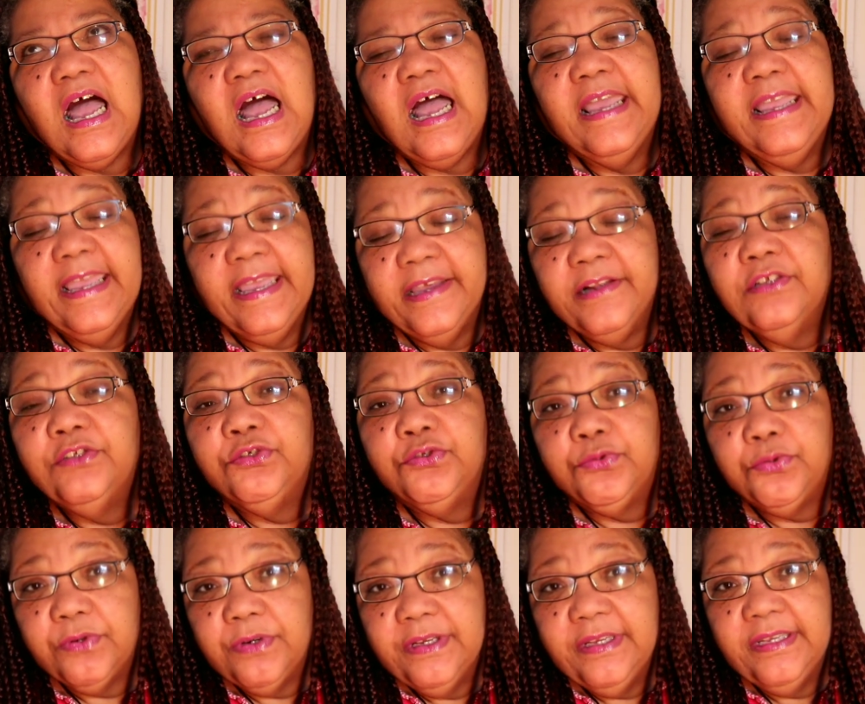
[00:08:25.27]
I had a
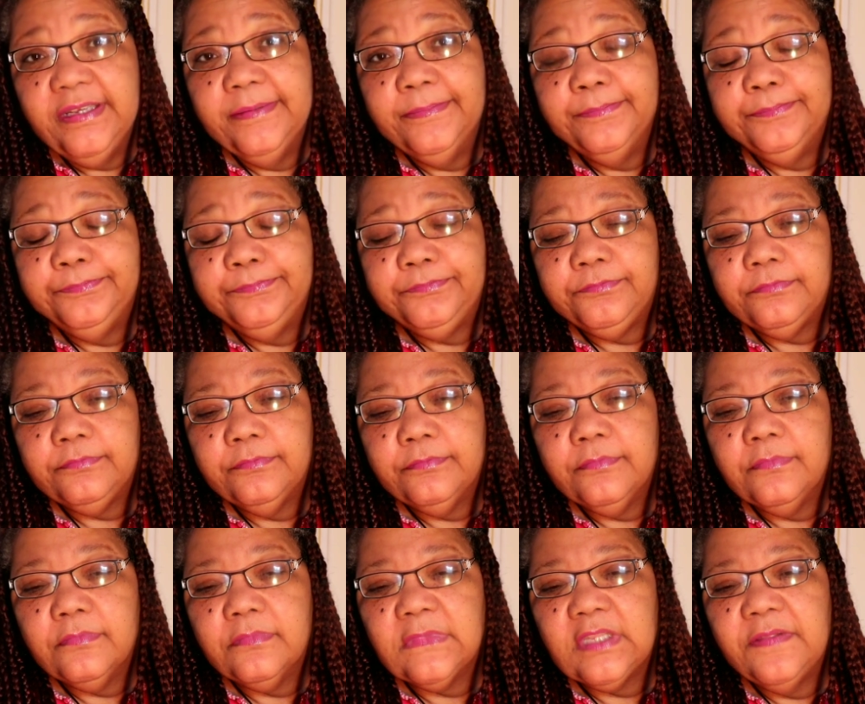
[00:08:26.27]
dream
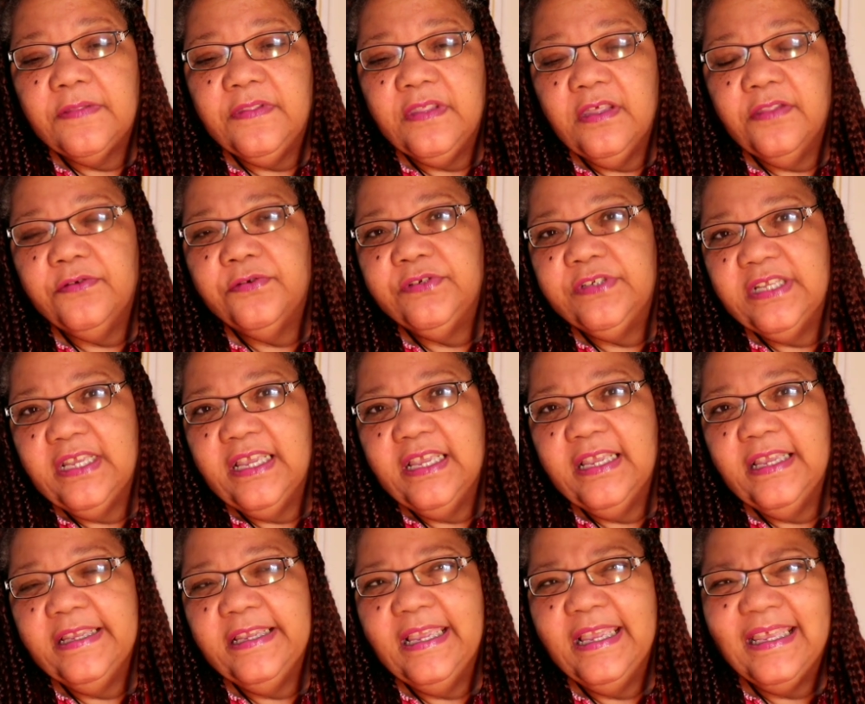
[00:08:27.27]
the other
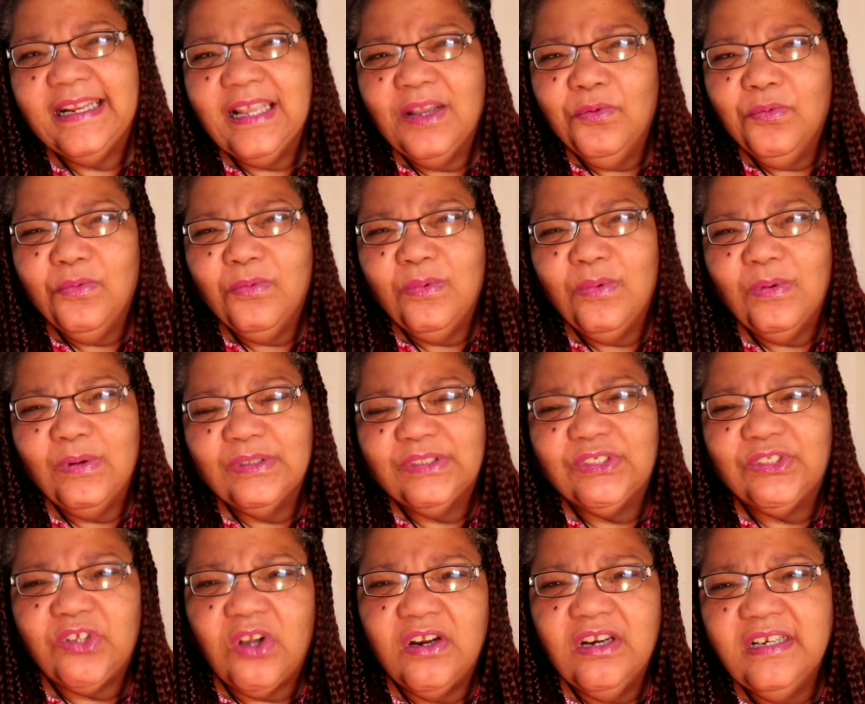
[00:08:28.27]
day, and I
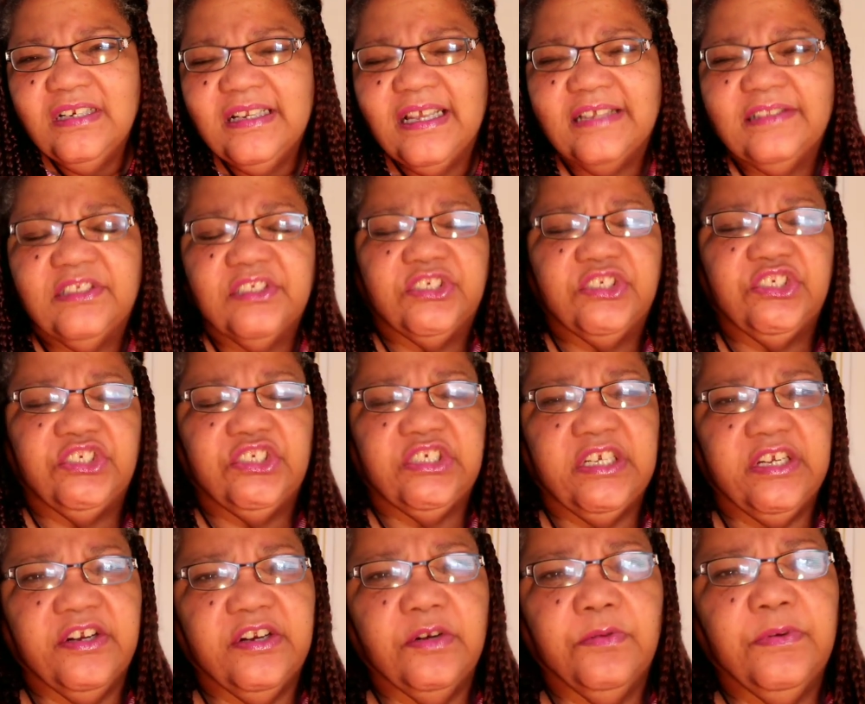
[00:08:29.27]
started not to
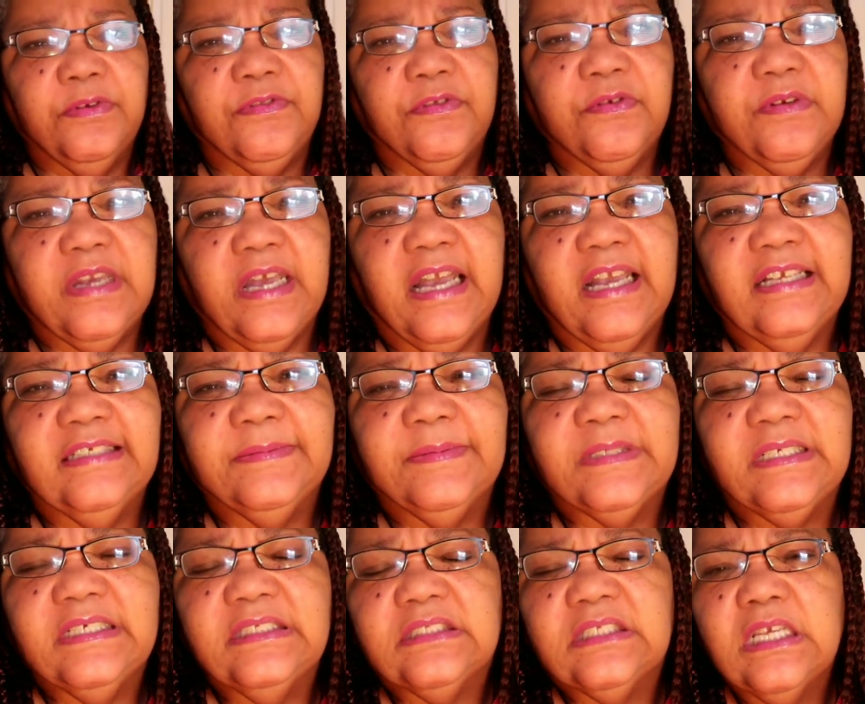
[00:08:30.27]
share it with you guys
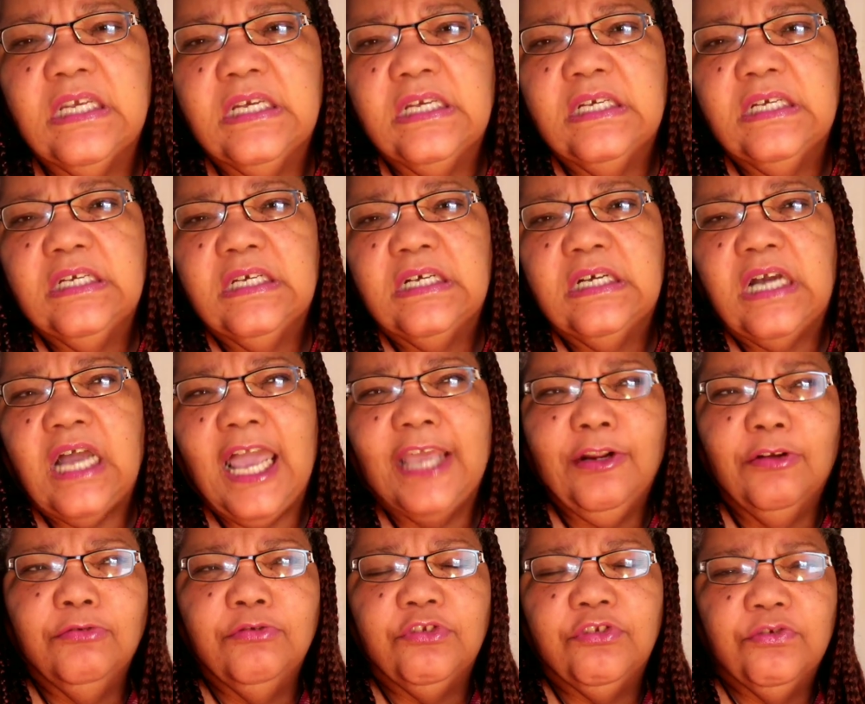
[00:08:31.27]
because
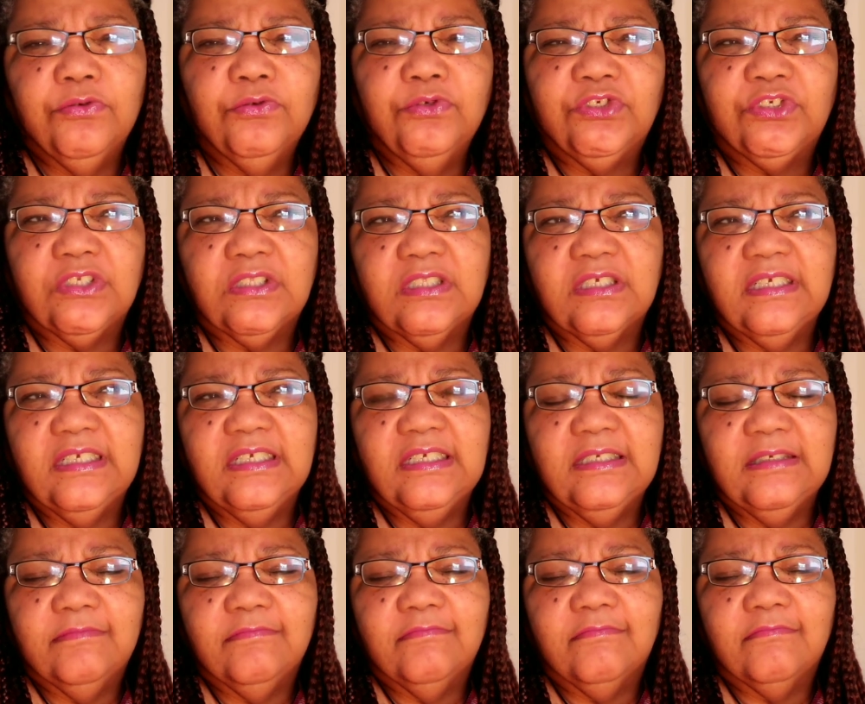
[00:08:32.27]
I'm not
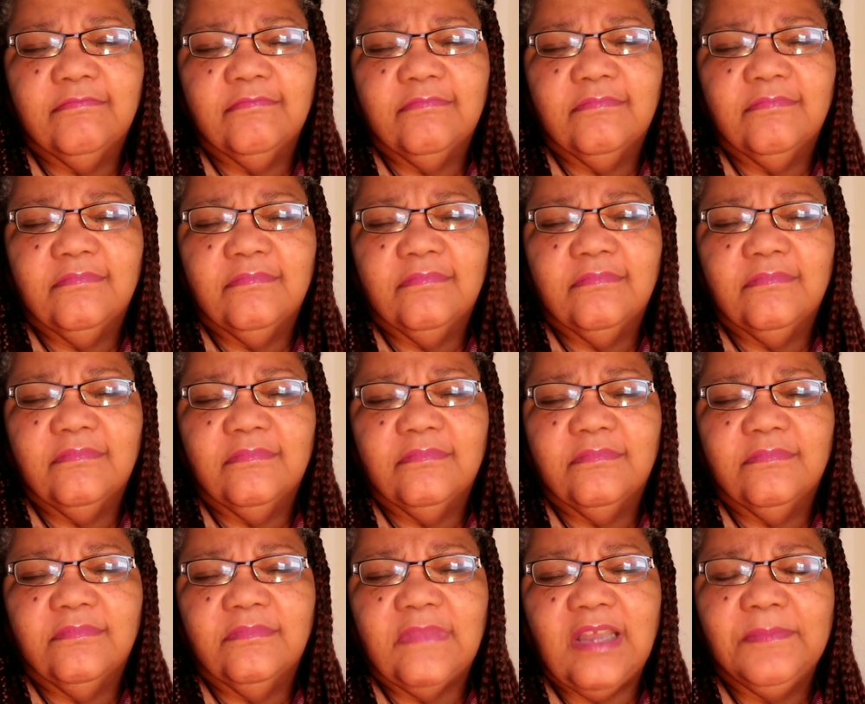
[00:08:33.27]
usually
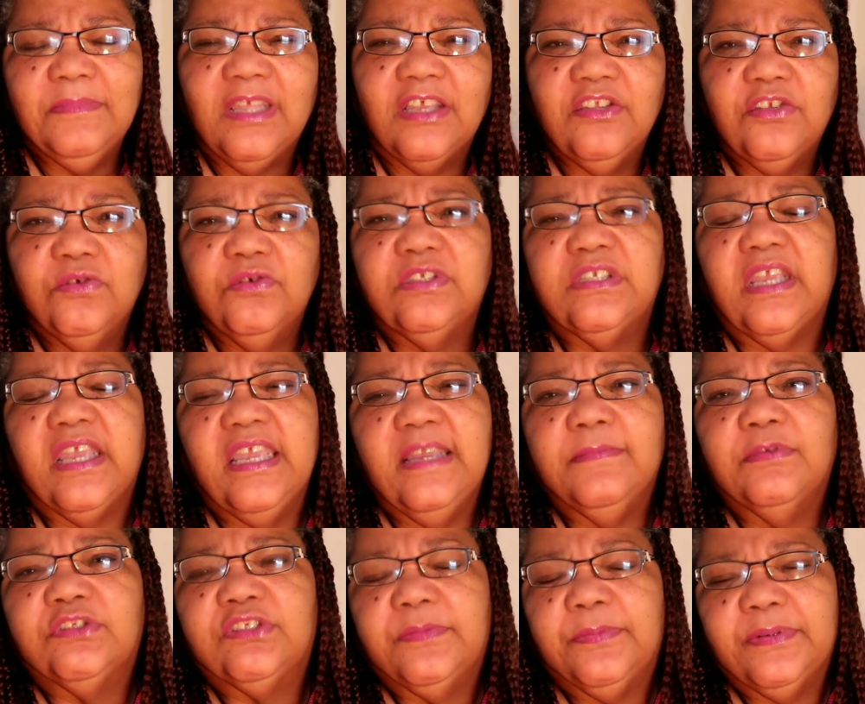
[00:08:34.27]

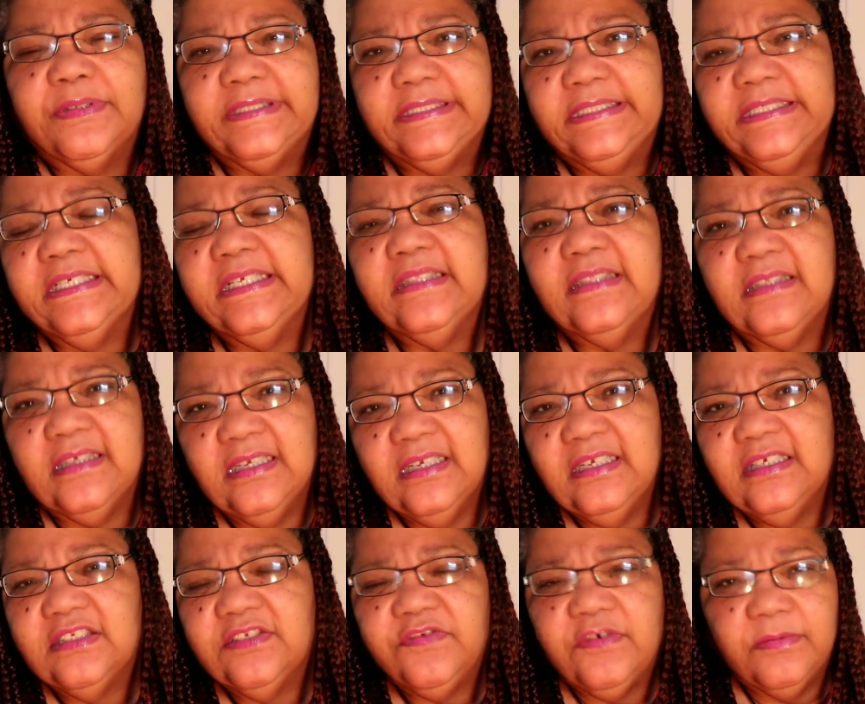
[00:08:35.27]
able to predict
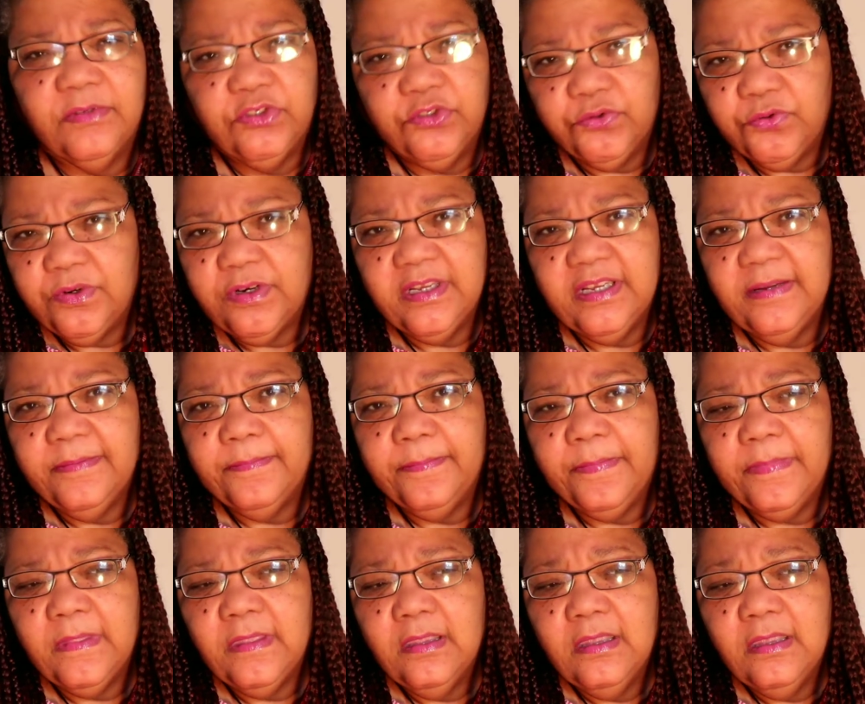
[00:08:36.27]
things from a dream.